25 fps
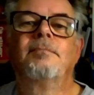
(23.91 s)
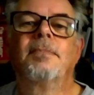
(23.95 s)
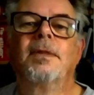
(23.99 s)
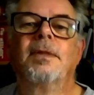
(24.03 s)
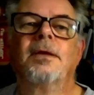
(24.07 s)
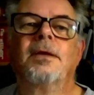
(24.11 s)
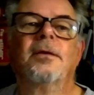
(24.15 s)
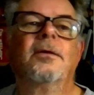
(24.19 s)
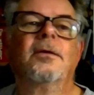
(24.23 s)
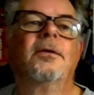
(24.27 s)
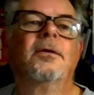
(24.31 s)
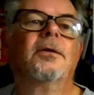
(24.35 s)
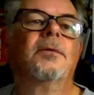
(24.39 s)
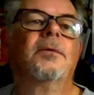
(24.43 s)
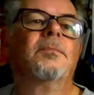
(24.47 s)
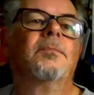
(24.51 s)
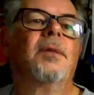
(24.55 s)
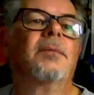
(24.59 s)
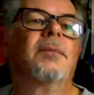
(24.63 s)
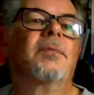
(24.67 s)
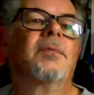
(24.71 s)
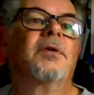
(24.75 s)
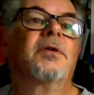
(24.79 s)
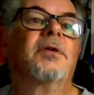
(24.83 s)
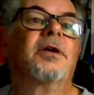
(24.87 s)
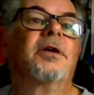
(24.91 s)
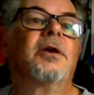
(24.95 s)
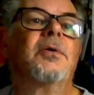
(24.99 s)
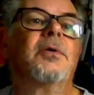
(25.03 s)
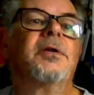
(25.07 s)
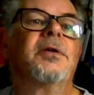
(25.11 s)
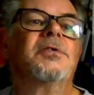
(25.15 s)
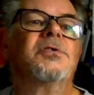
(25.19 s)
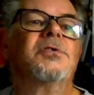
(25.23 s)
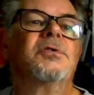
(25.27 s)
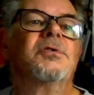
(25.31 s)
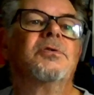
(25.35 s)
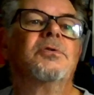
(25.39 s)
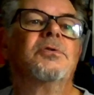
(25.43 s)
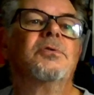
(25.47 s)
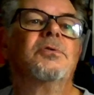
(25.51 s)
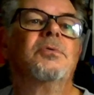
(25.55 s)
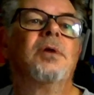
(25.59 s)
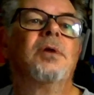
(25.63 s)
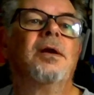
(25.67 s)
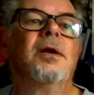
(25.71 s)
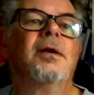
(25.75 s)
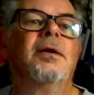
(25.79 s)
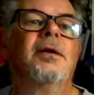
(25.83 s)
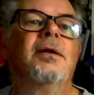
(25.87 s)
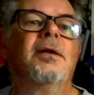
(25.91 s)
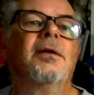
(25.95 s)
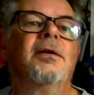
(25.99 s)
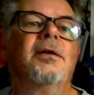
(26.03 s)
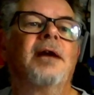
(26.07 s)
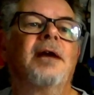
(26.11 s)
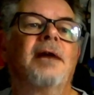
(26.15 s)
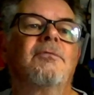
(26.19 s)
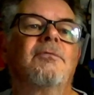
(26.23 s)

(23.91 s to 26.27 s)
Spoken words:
I'm going to go into. I've